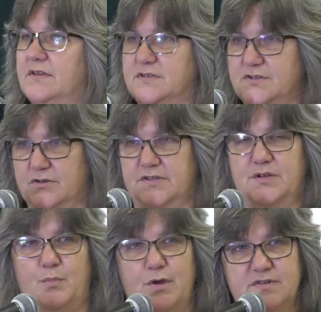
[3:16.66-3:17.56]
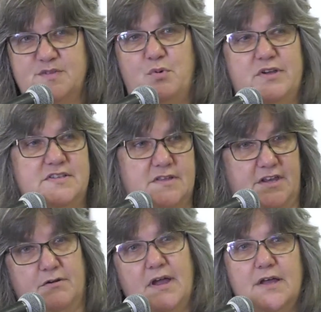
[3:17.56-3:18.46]
those turned into bonus points
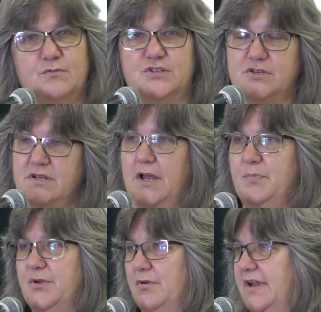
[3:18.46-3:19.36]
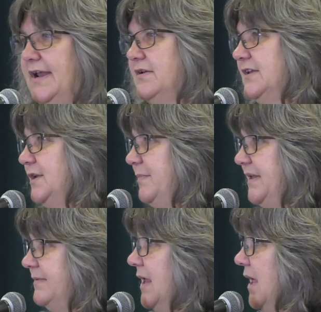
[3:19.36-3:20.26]
later on, which could help their grade out a little
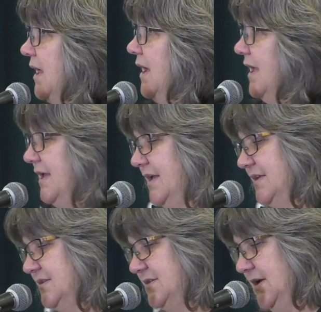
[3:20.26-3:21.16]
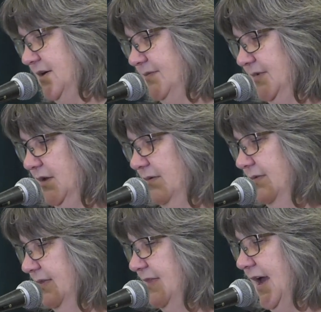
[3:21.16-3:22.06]
bit, and
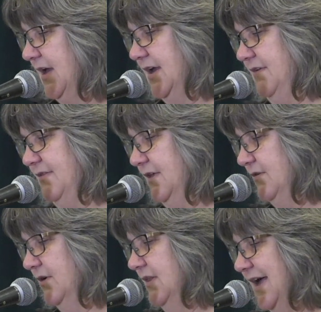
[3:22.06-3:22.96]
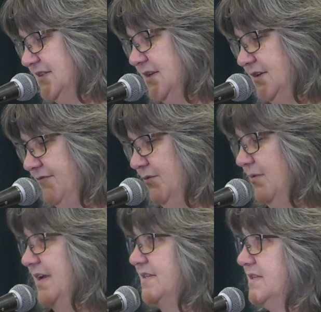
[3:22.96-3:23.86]
that kind of thing. There are lots of different
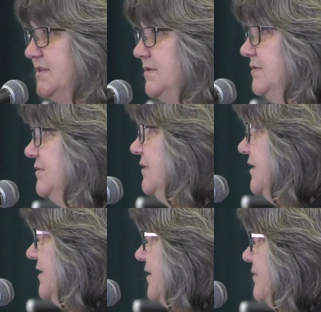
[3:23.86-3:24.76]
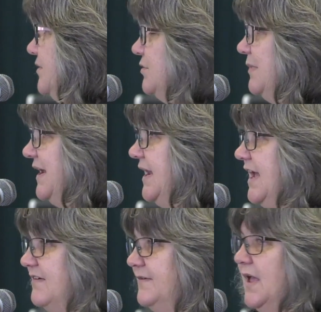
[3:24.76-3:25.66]
ways to, you might
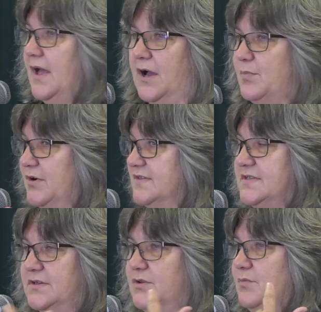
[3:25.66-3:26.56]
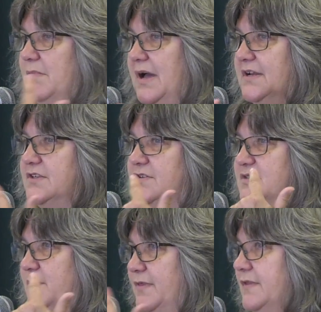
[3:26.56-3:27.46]
have a person who
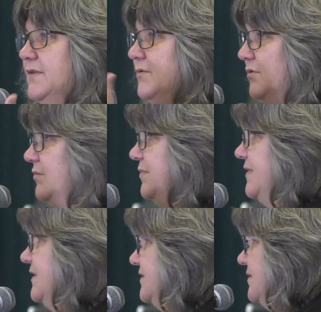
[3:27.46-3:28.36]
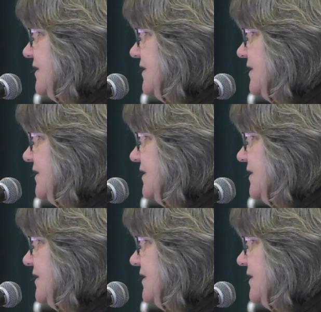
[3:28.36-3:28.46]
monitors within the group that